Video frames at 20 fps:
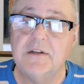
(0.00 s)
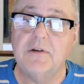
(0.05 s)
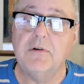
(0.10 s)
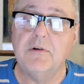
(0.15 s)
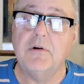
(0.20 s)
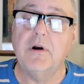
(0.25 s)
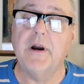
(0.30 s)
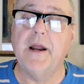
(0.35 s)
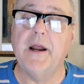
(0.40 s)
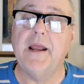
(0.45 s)

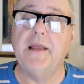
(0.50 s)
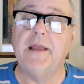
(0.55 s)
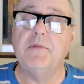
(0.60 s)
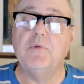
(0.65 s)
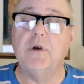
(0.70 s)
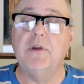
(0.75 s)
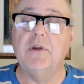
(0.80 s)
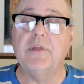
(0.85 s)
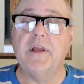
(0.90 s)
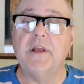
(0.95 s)
Right,
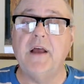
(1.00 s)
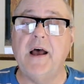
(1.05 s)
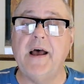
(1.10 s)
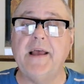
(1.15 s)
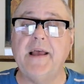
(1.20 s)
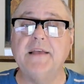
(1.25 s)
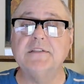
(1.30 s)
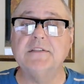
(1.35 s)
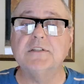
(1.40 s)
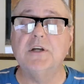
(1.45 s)
where the
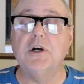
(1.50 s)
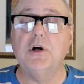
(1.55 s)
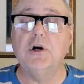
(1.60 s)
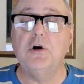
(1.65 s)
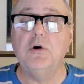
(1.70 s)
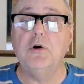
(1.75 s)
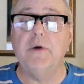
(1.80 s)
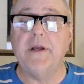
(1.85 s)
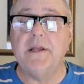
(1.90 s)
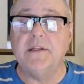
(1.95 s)
guys
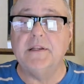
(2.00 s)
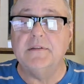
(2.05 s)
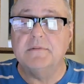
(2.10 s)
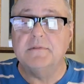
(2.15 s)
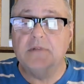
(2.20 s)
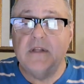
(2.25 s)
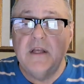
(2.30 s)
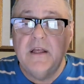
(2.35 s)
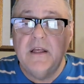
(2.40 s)
go and